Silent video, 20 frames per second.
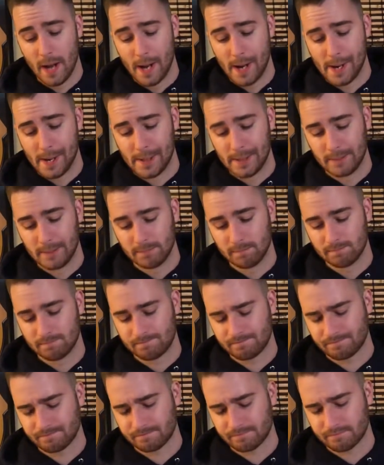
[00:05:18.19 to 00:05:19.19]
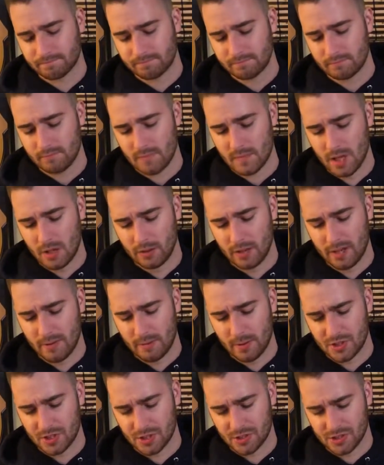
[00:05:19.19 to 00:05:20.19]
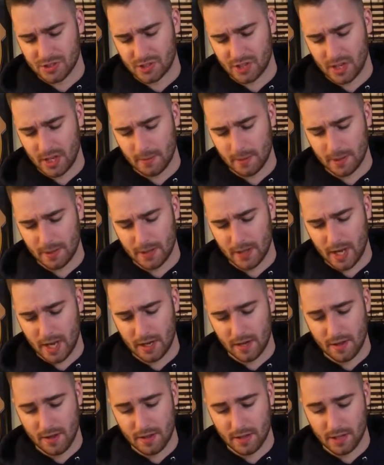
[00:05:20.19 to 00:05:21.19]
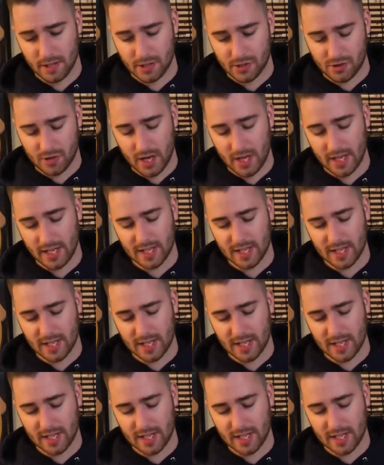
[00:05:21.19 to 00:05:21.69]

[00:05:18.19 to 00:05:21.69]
I don't really have much else to say about that other than it's great.